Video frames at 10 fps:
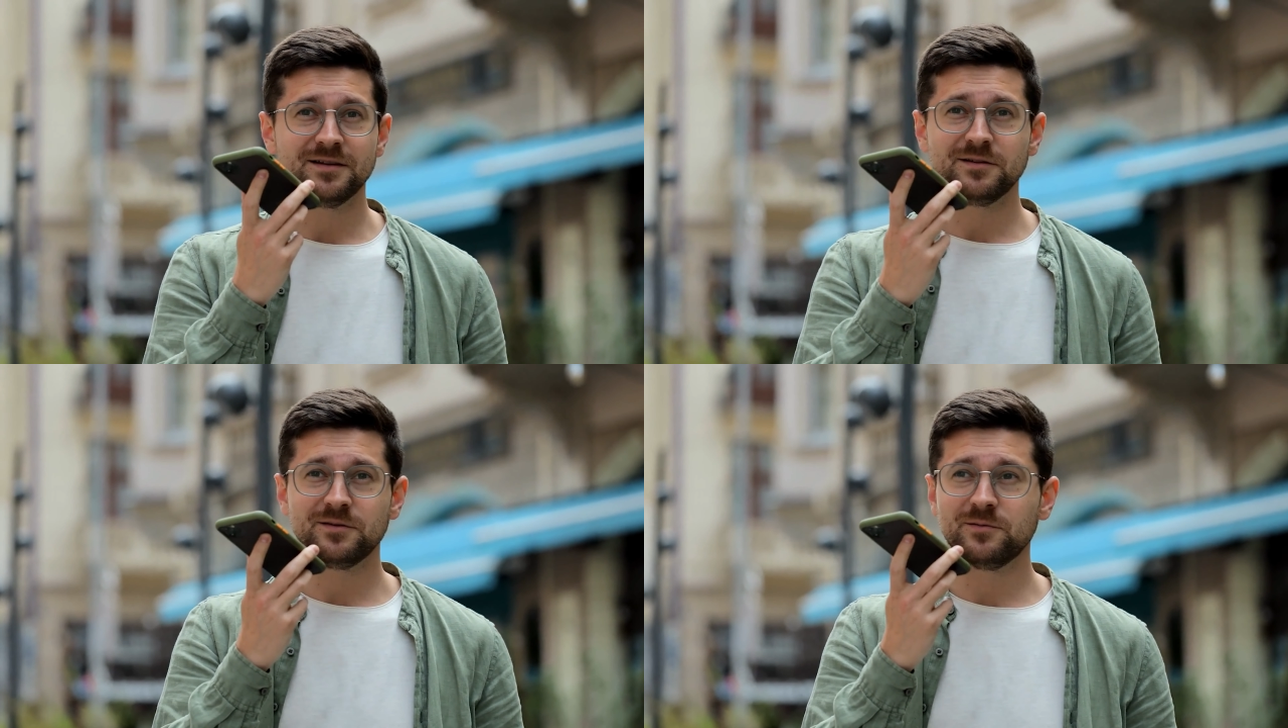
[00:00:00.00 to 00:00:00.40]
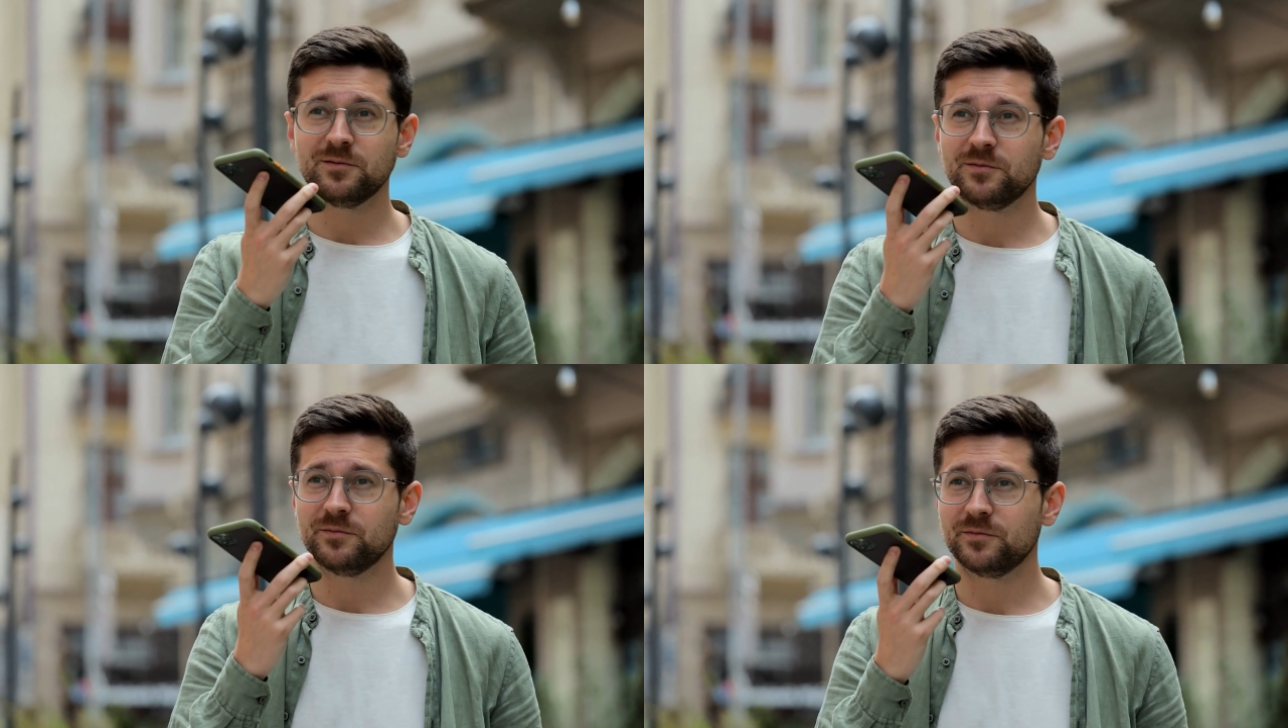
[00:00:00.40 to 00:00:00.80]
and
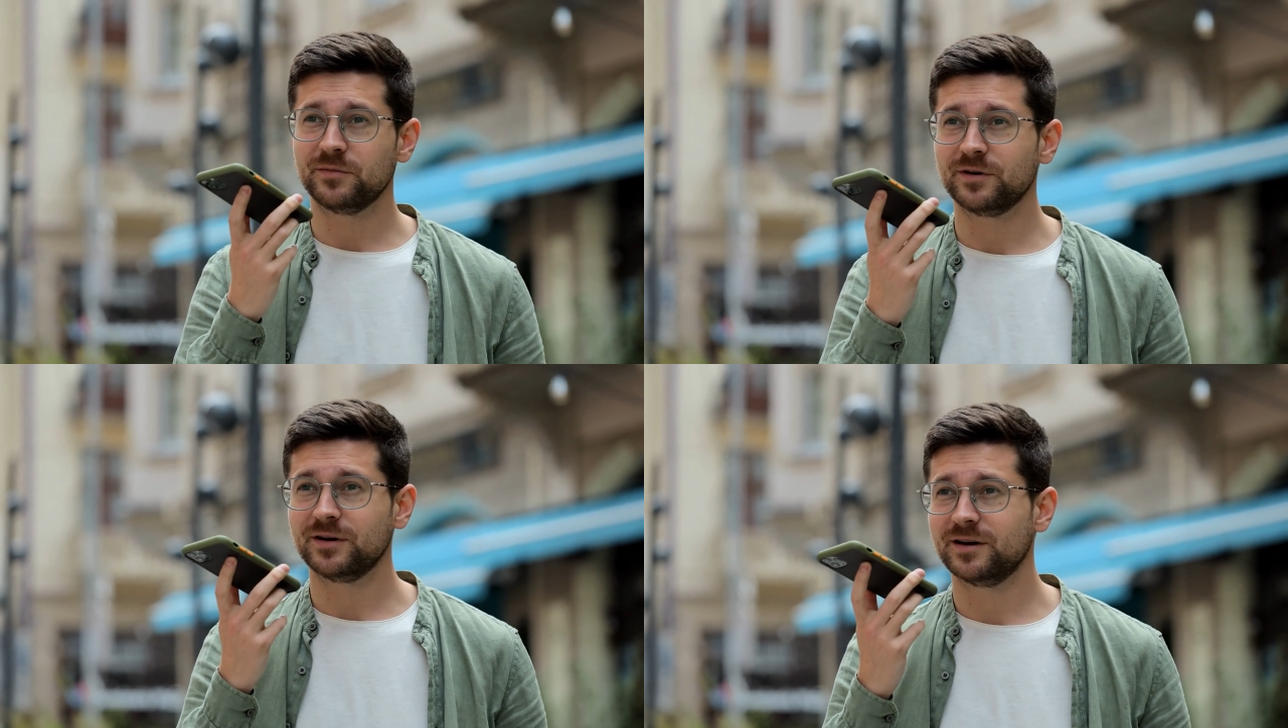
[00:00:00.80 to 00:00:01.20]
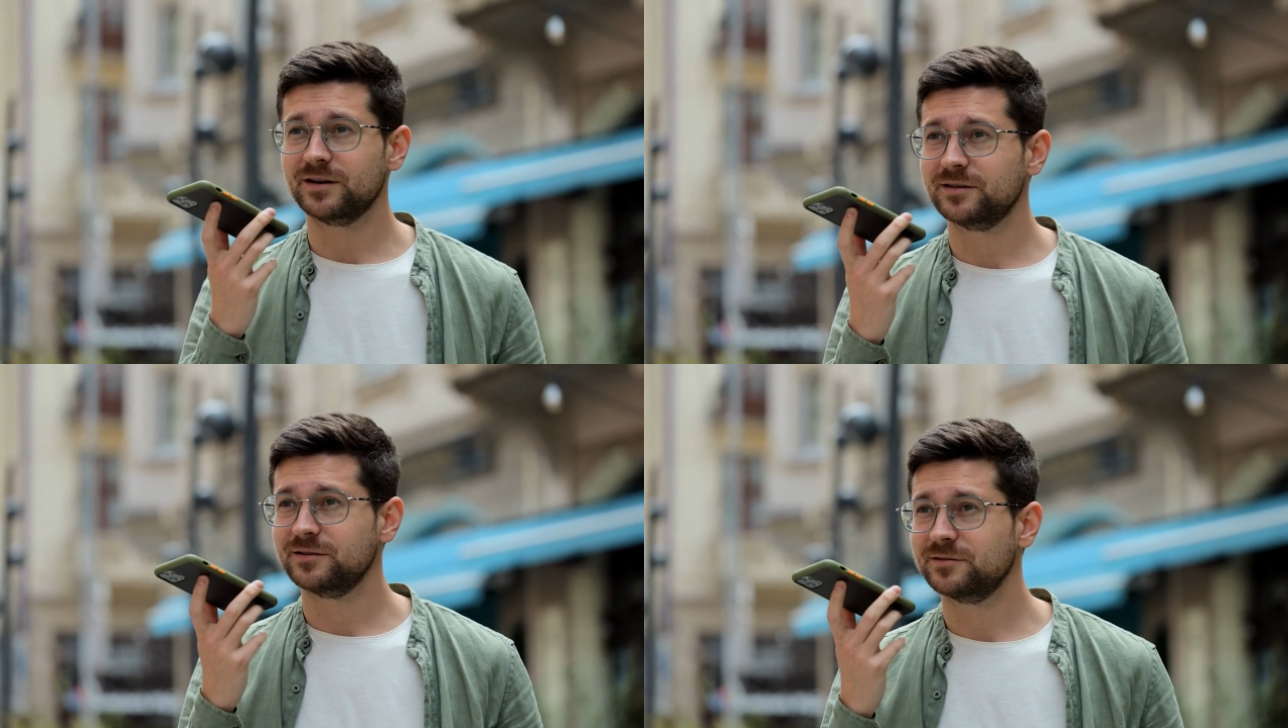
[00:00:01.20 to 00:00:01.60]
reliable
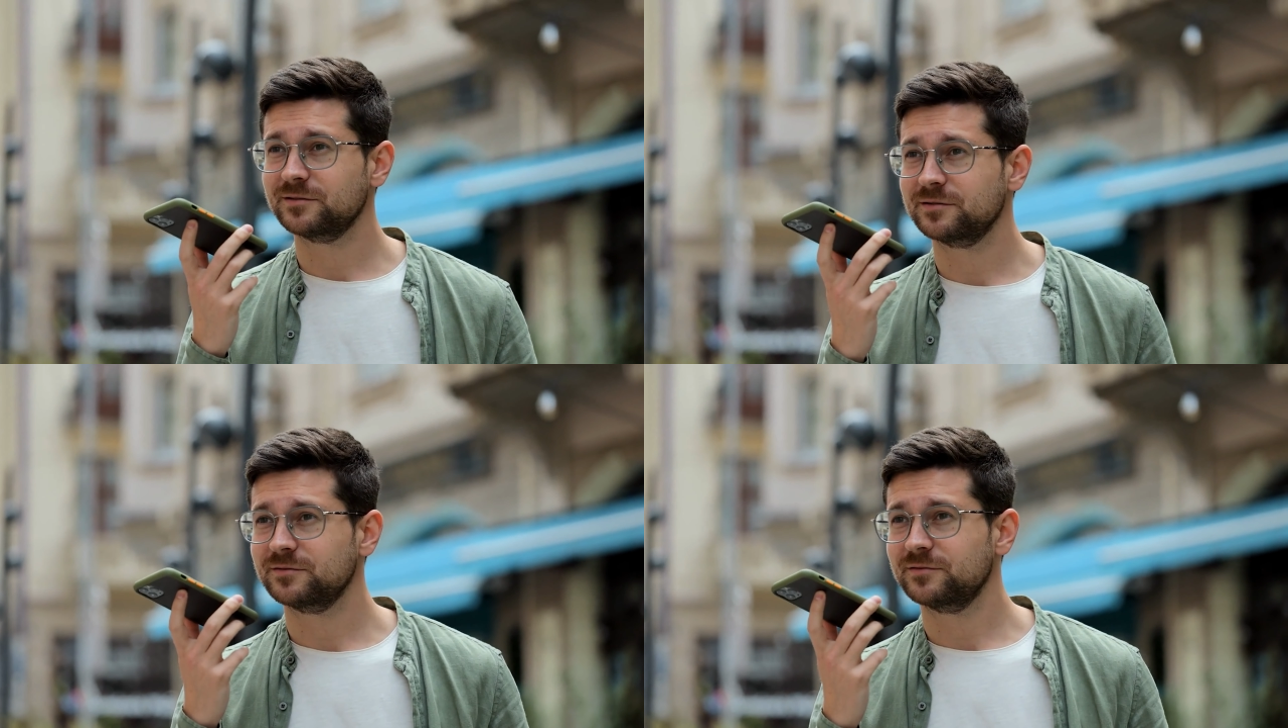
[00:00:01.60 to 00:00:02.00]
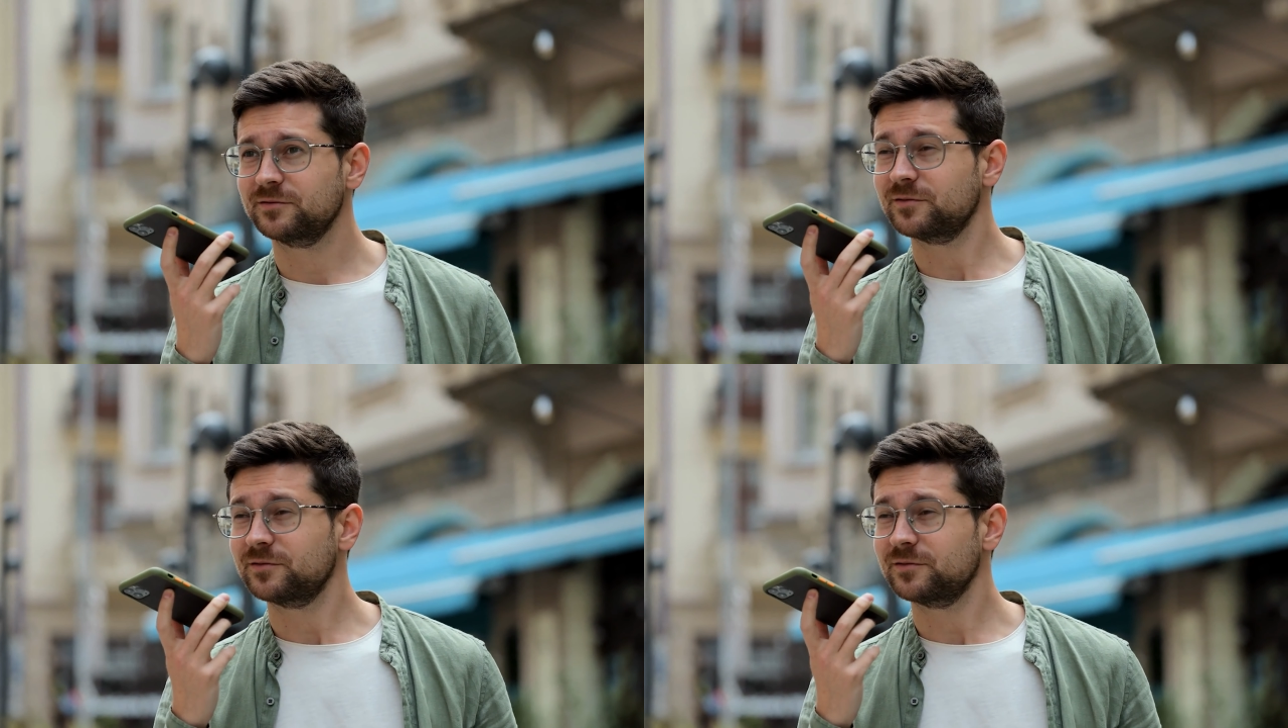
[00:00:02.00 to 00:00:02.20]
information in a matter of